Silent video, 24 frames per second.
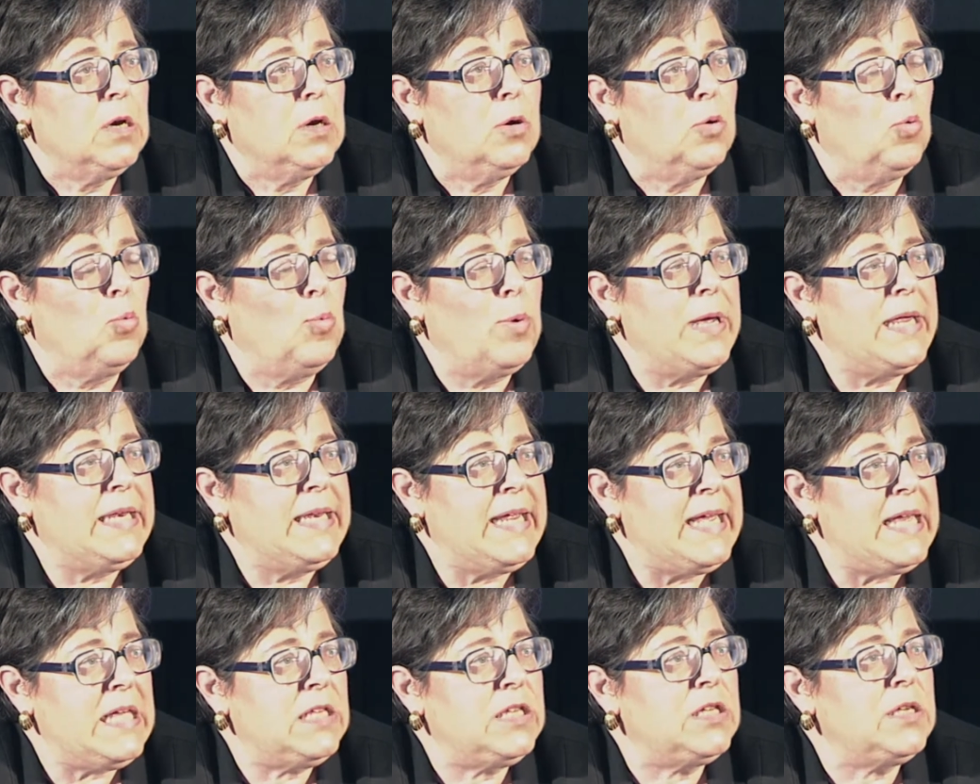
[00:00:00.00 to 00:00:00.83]
We
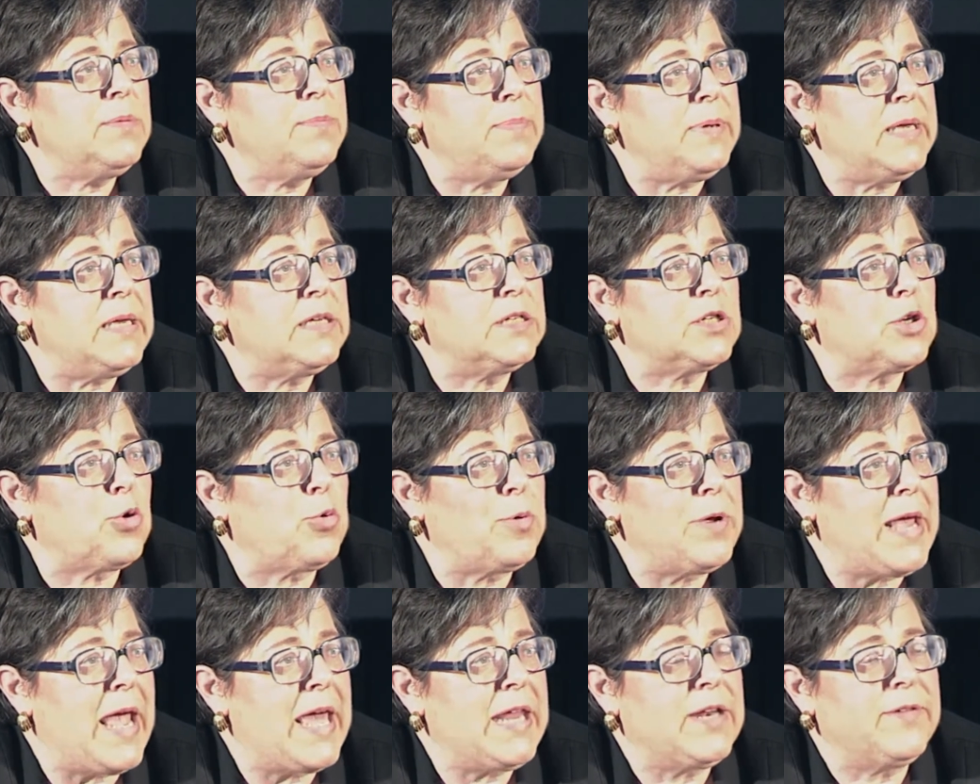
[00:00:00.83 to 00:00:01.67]
need to be as
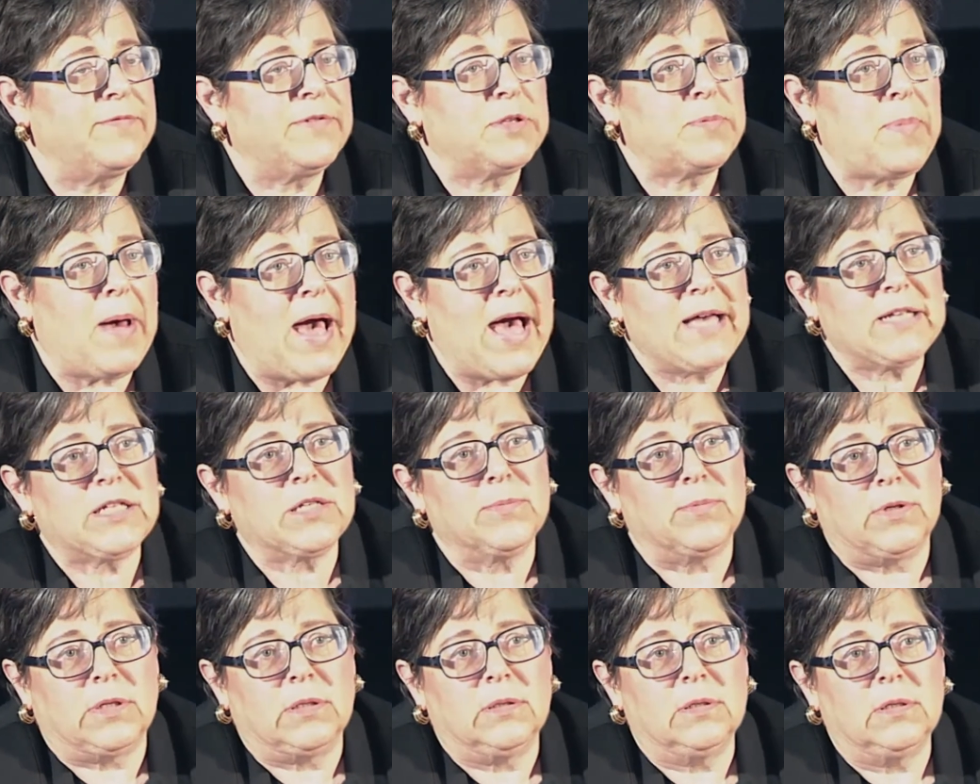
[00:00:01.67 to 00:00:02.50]
creative as
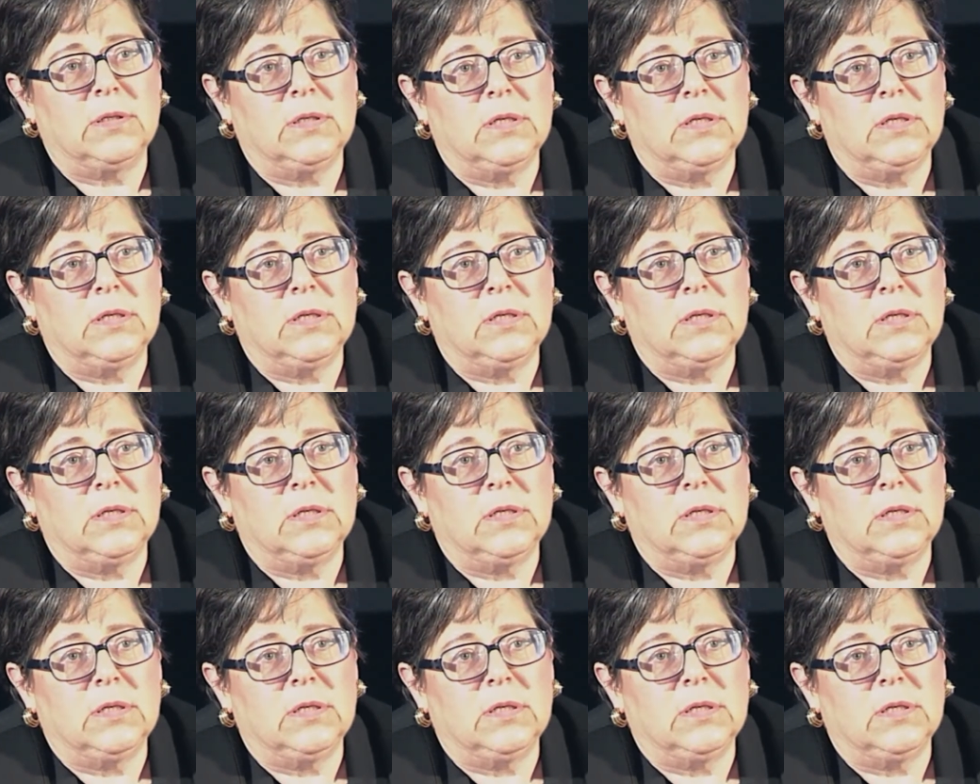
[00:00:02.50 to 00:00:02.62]
possible,